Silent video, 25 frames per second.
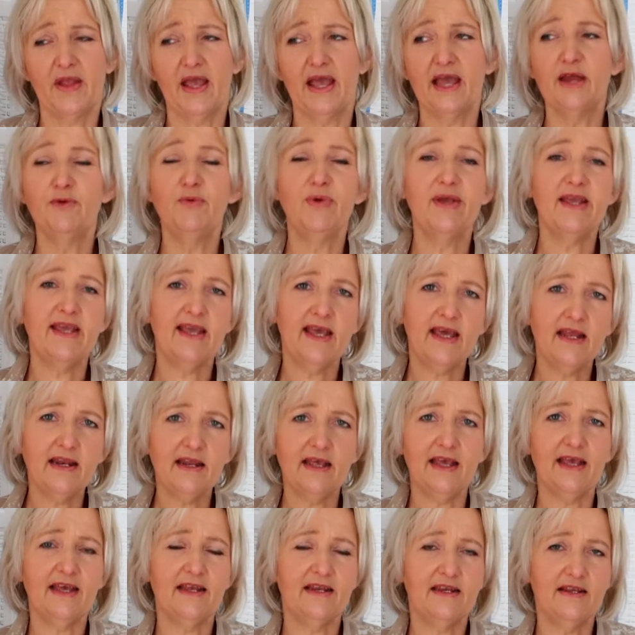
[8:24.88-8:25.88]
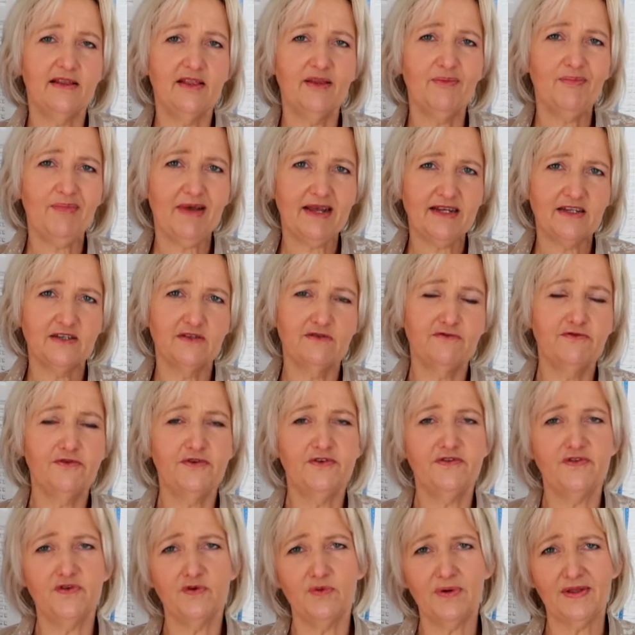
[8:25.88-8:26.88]
And we can add in the pattern
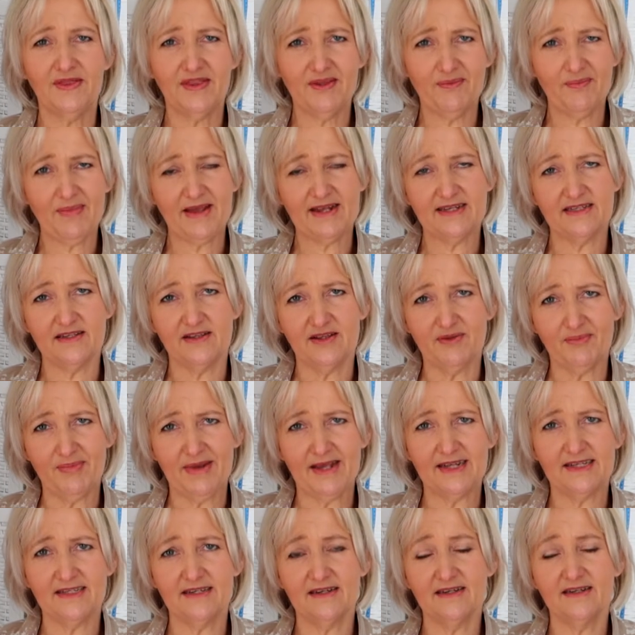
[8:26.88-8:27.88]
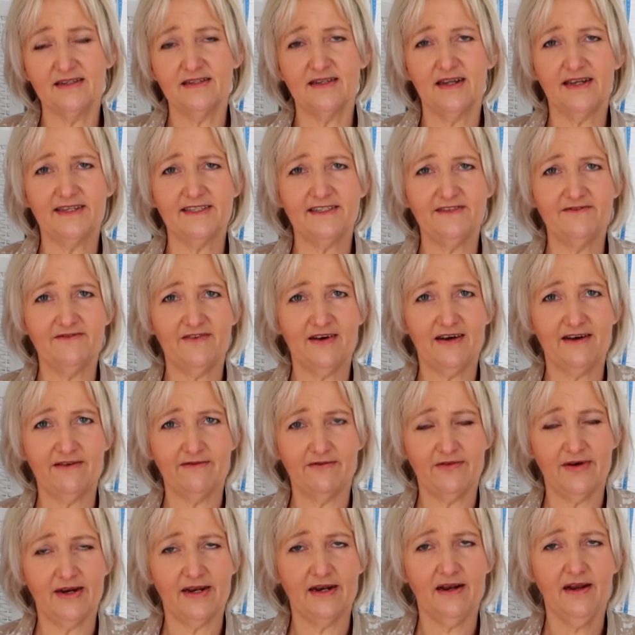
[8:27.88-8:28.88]
if you want the pattern. The pattern is 95
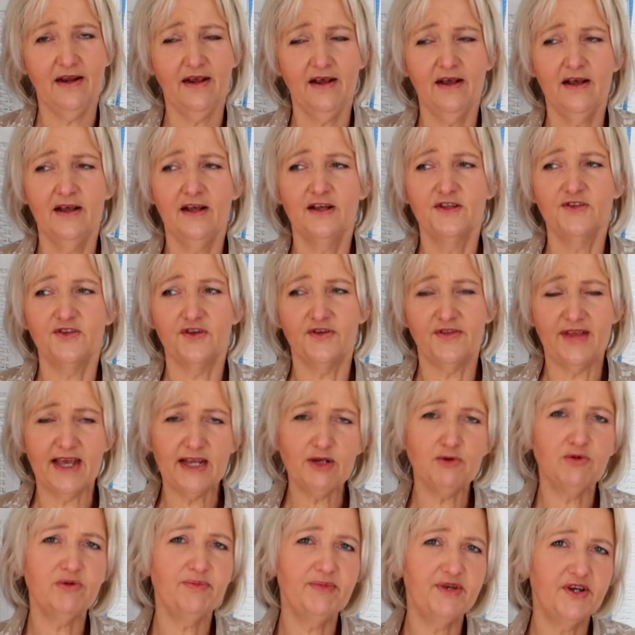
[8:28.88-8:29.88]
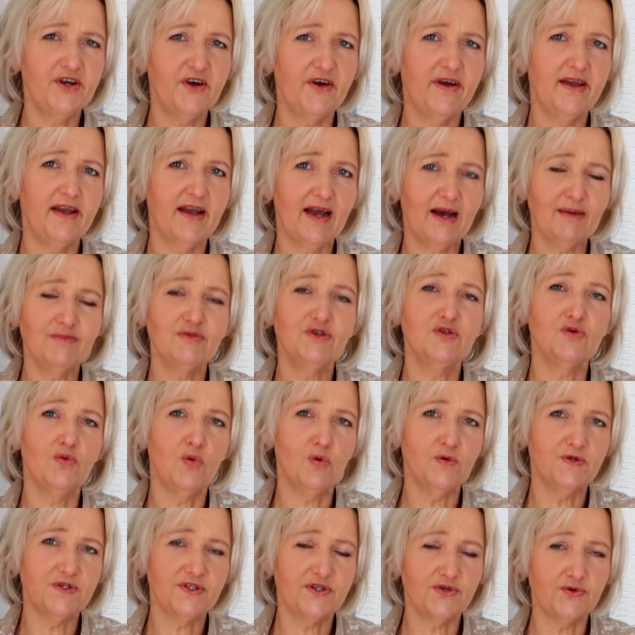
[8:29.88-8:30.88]
Rand. So that will be going up
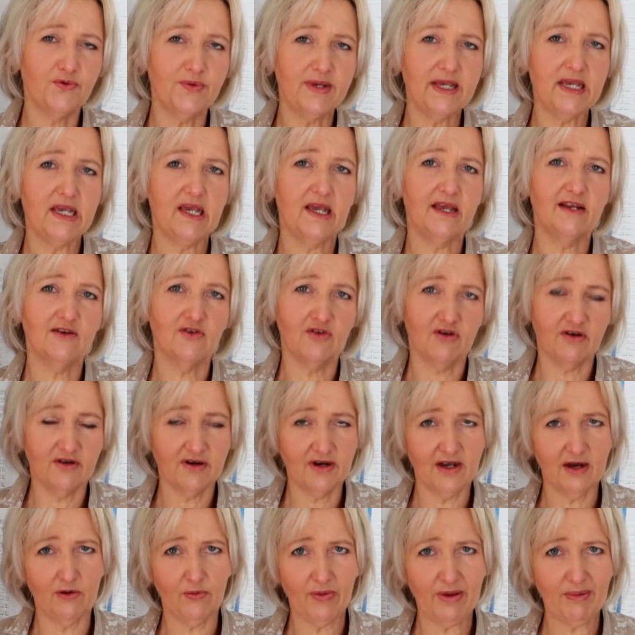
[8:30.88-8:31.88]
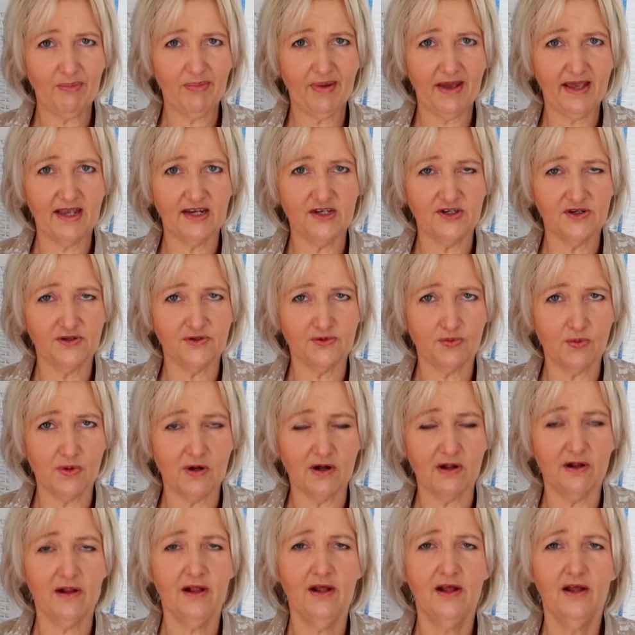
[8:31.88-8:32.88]
towards the weekend on our webpage as
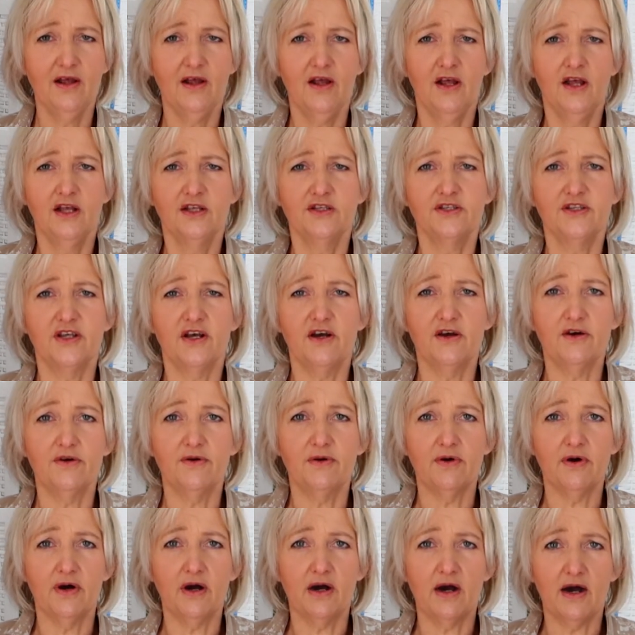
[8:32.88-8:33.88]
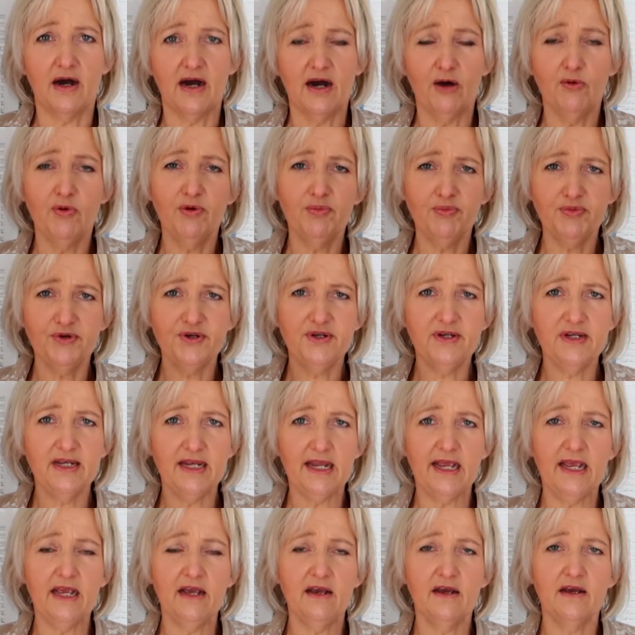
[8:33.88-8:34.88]
well. So I will put a
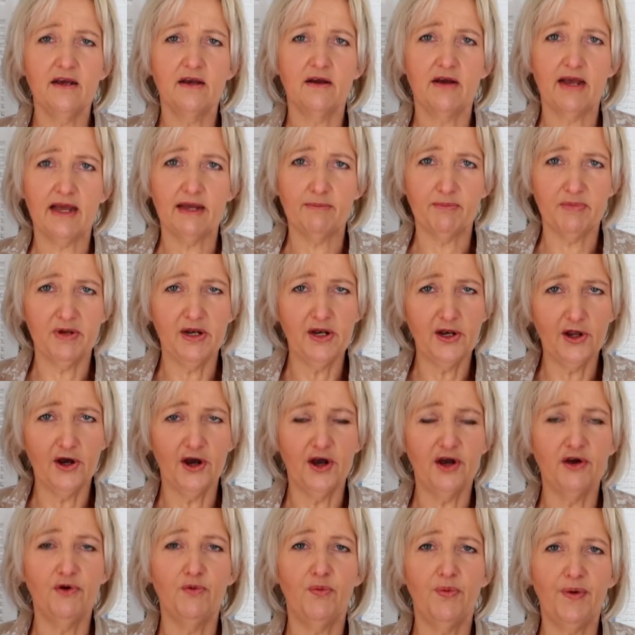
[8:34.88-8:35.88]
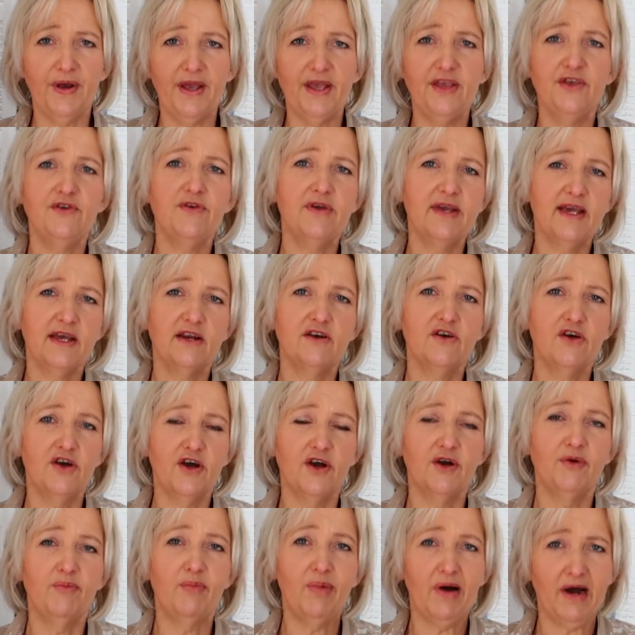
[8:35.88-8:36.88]
link below where you can
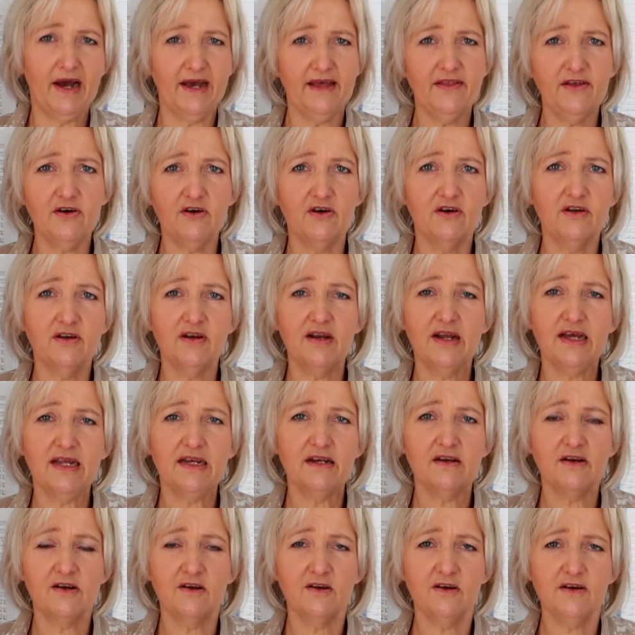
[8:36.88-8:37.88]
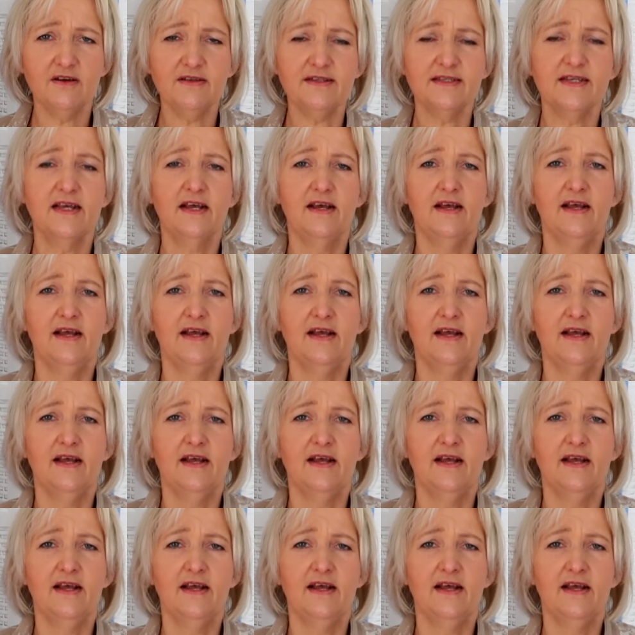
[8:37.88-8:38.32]
go buy the online class.